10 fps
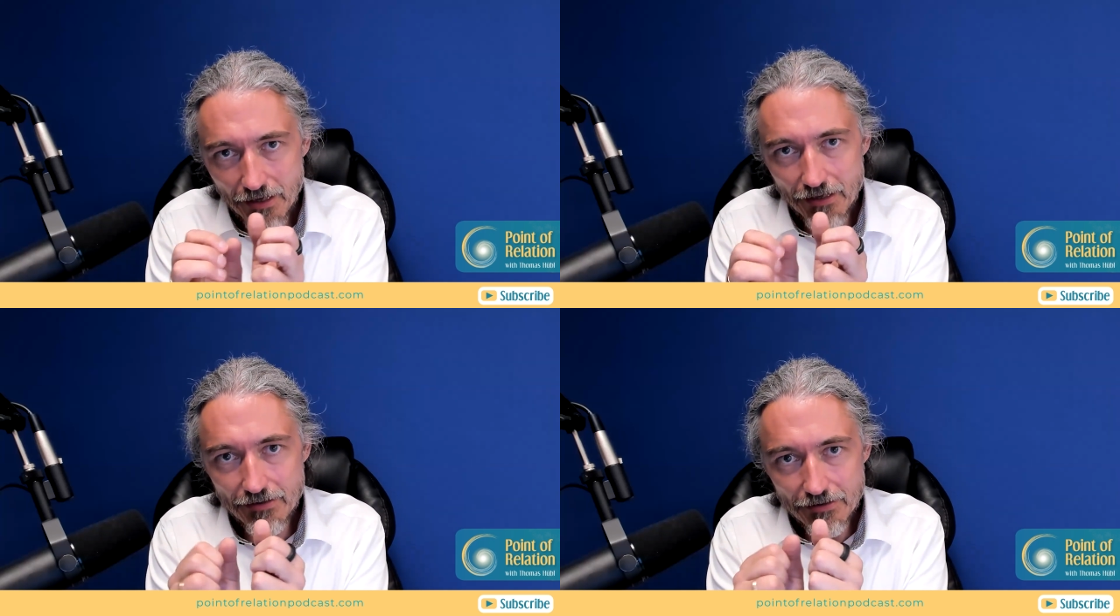
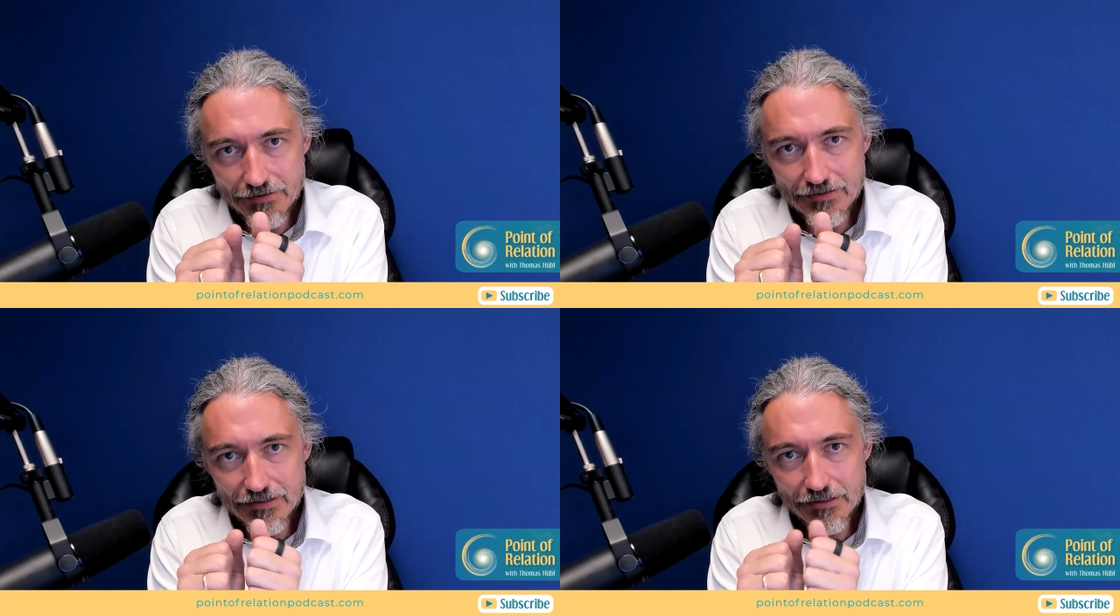and they are
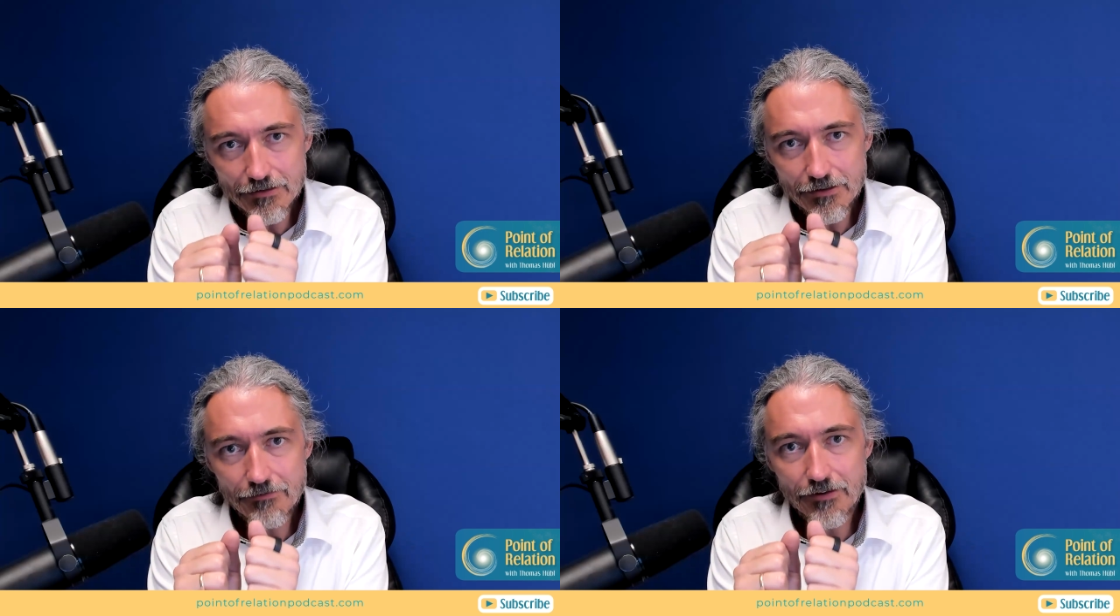still
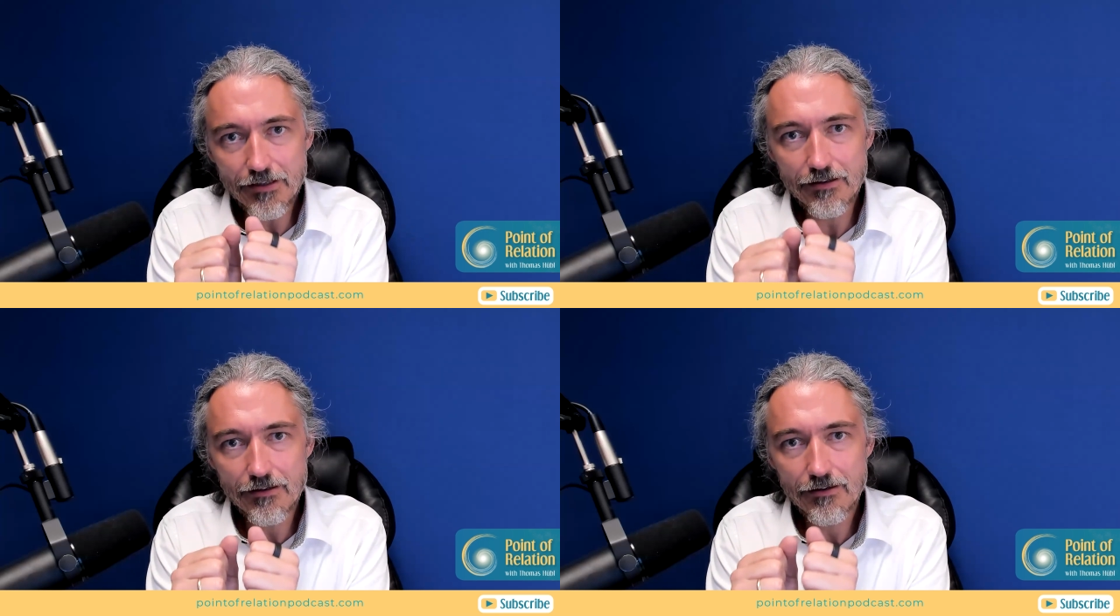
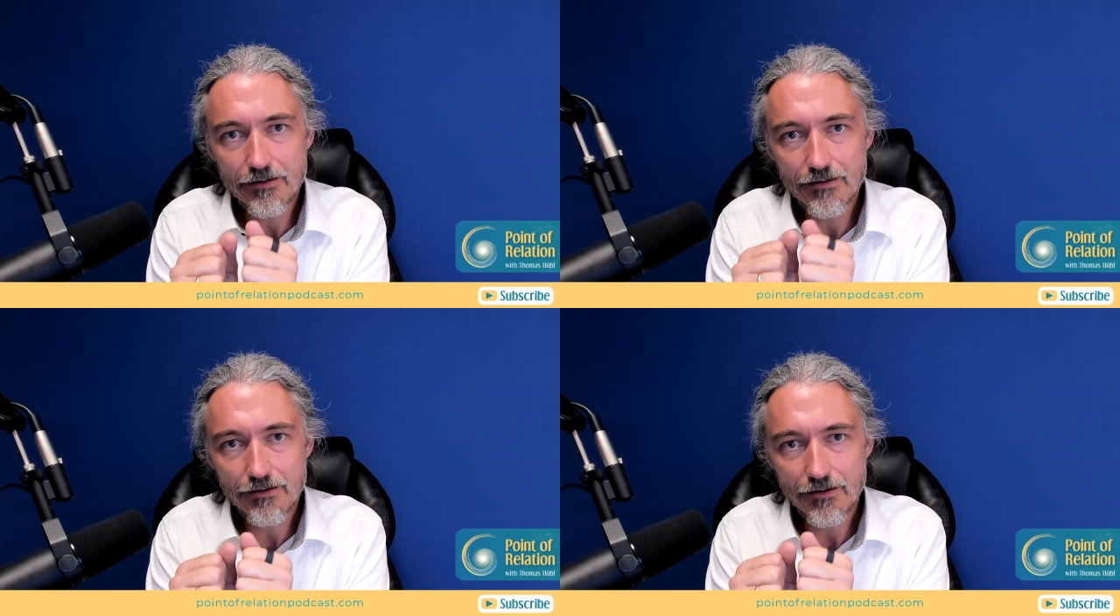living
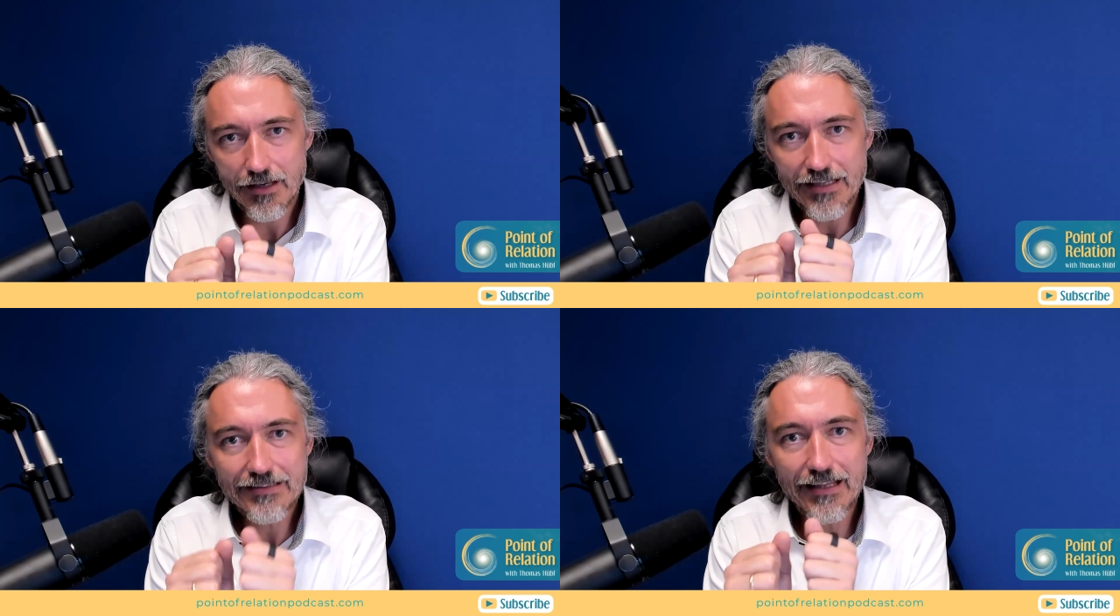
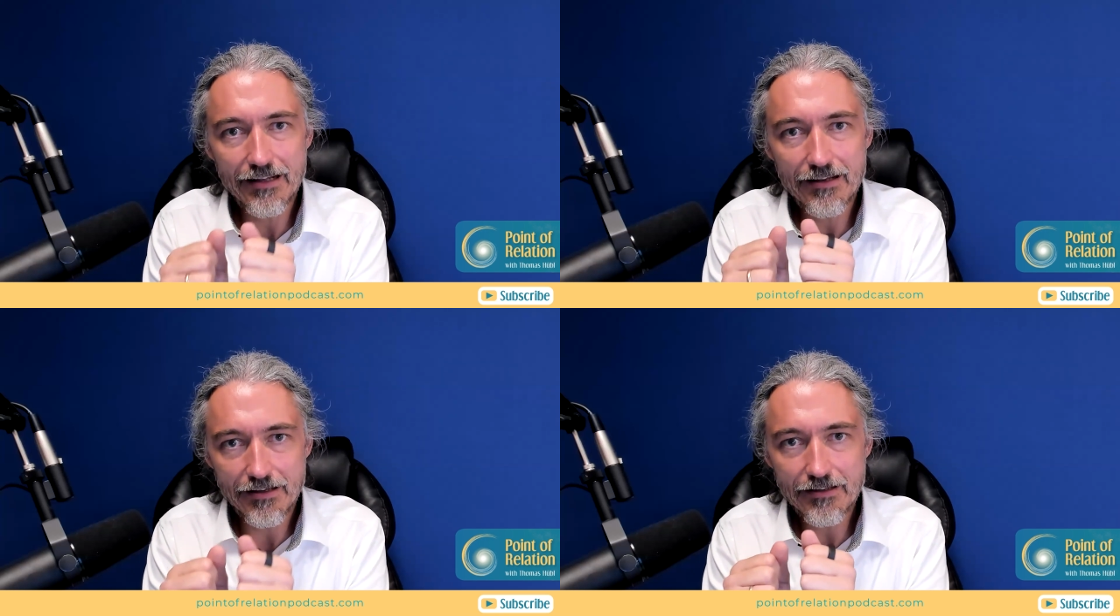at
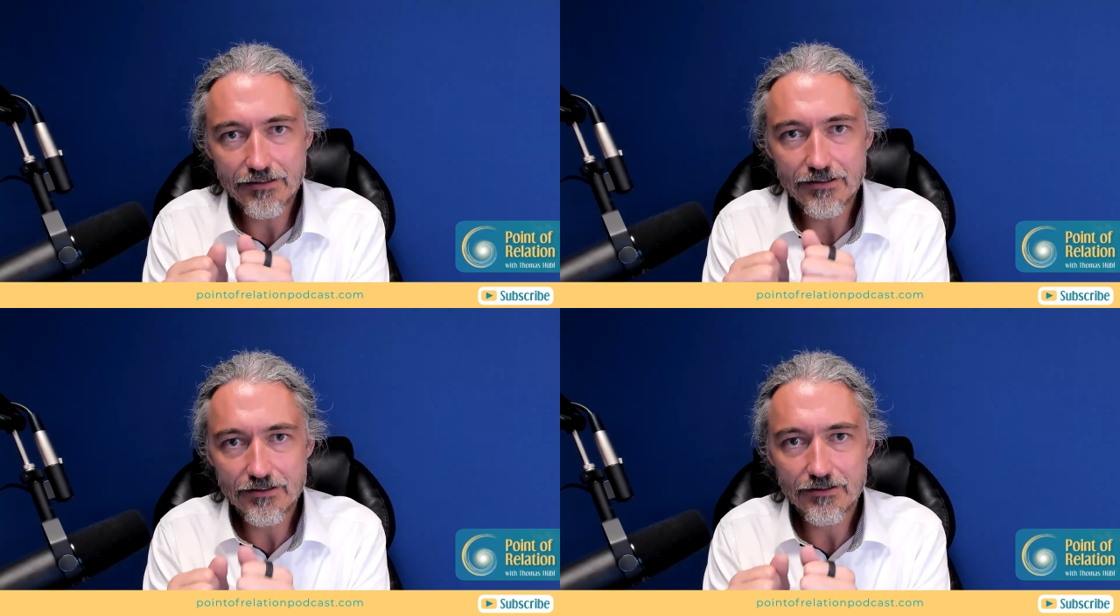that
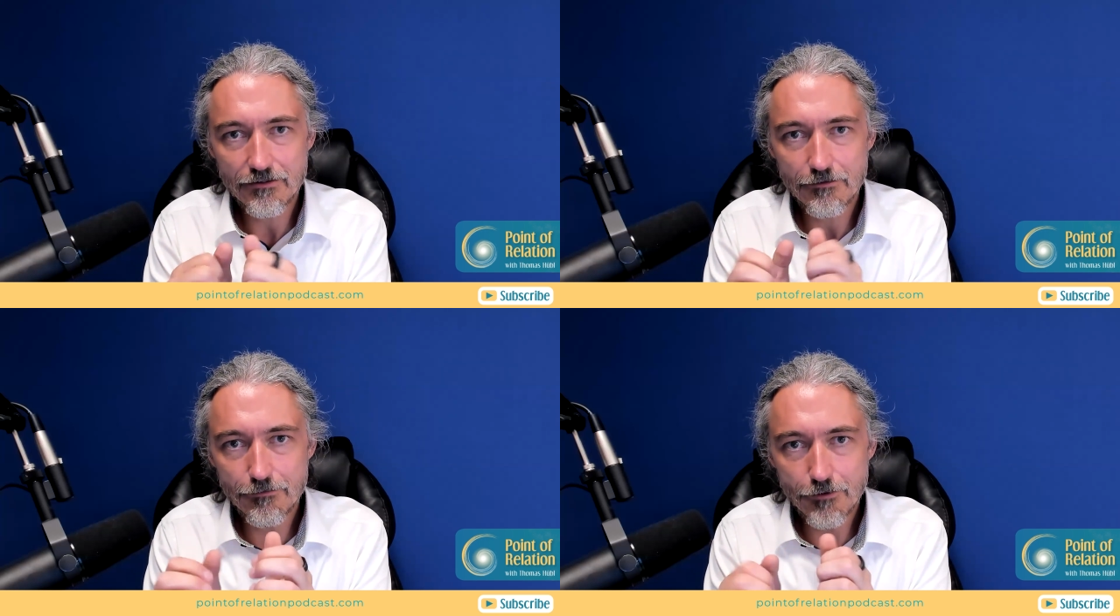age,
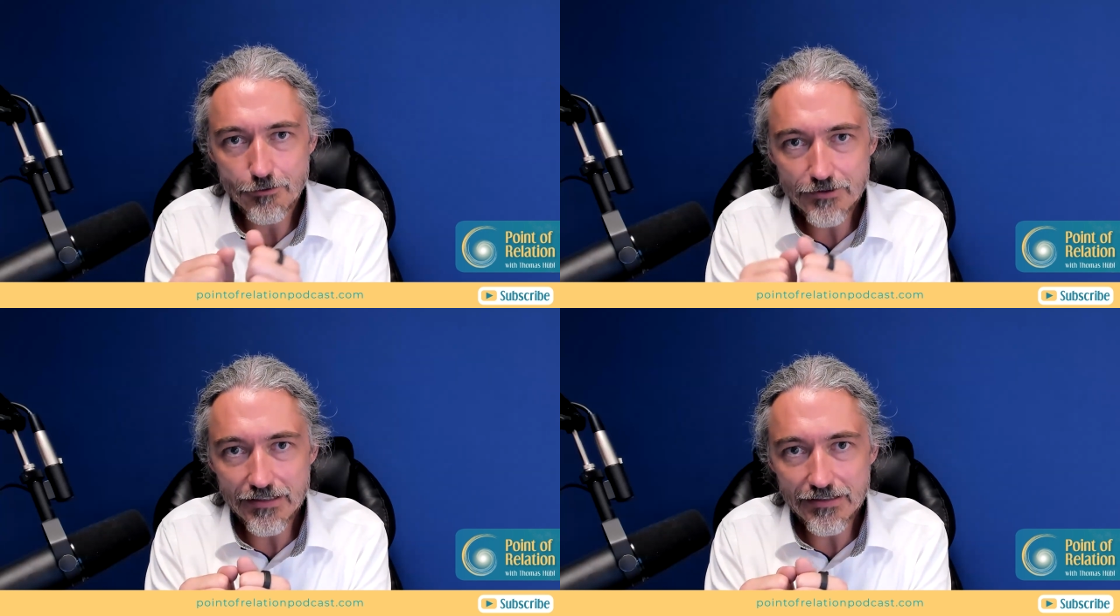
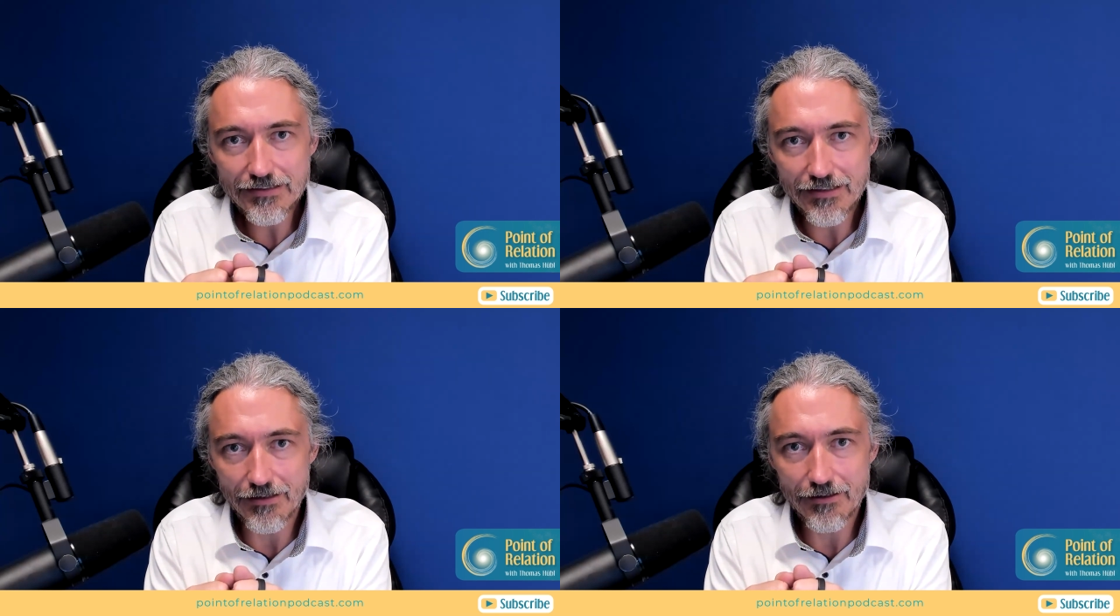frozen in
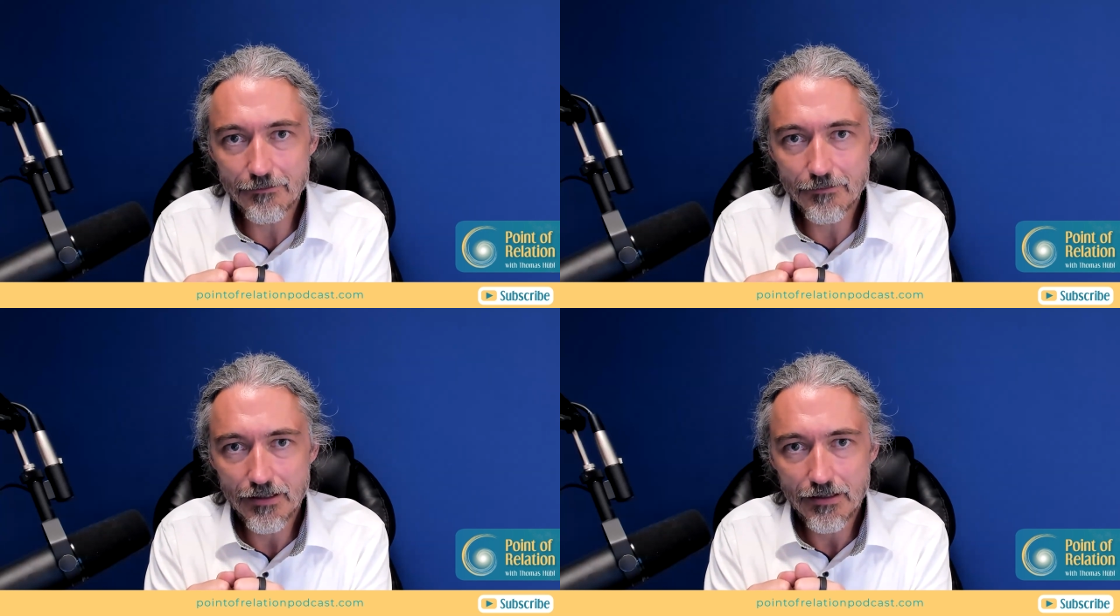
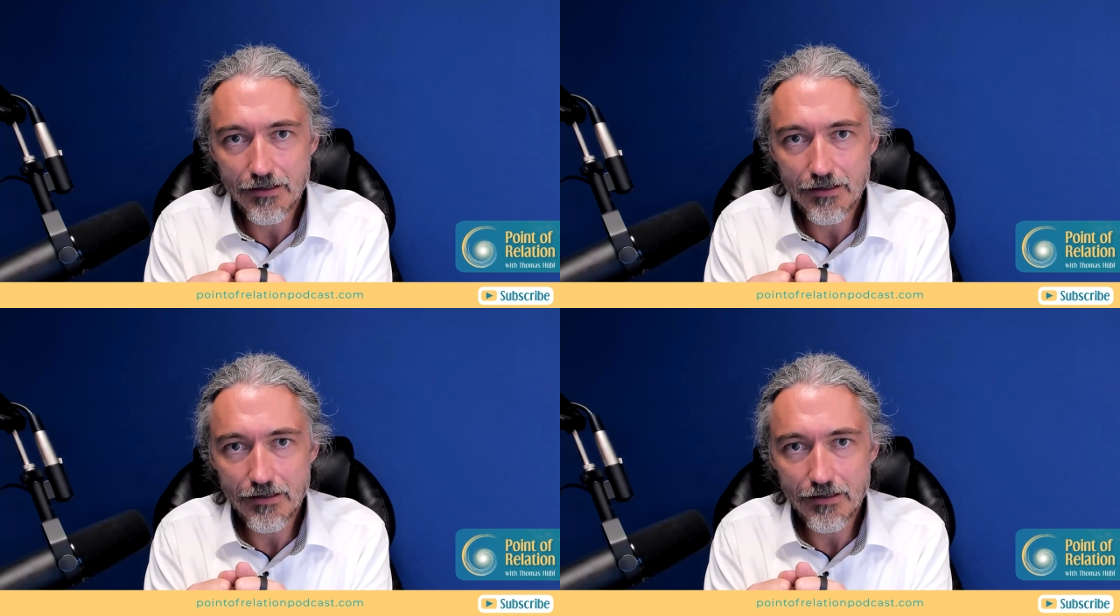time.